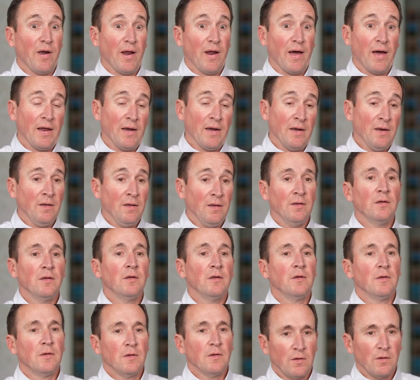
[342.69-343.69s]

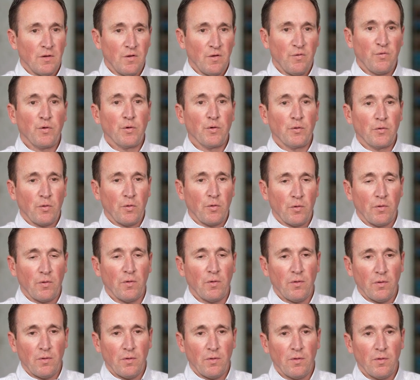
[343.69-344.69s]
9 if your
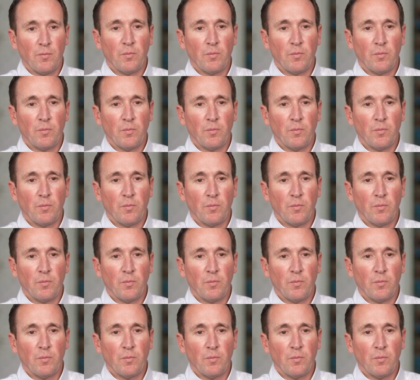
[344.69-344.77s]
total